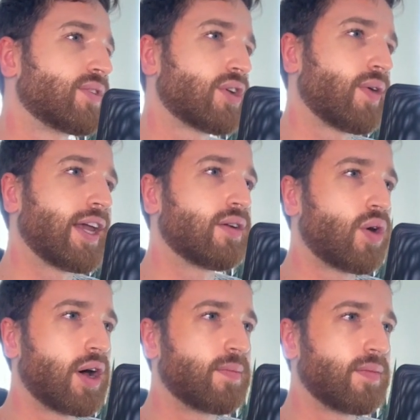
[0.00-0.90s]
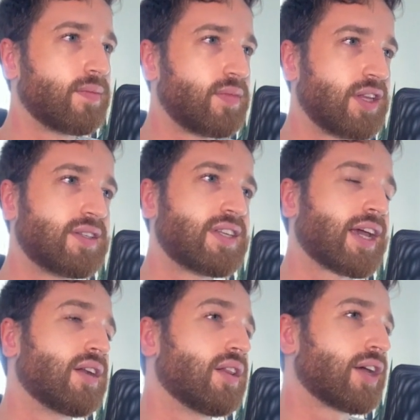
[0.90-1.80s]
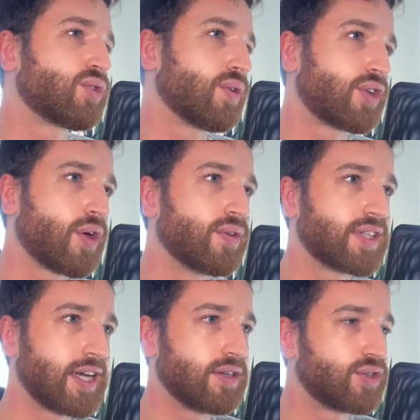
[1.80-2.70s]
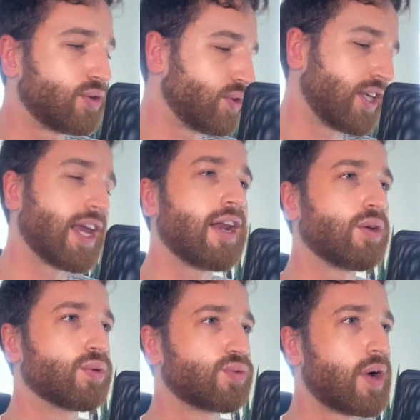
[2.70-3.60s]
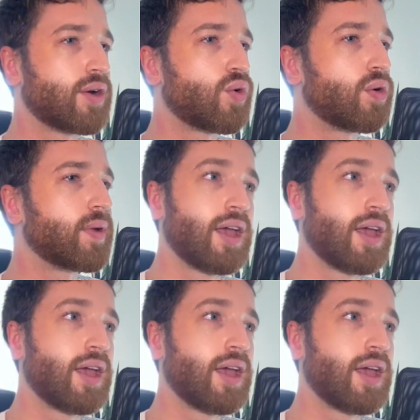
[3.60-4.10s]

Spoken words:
So this second electron goes into the n equals 1 orbit.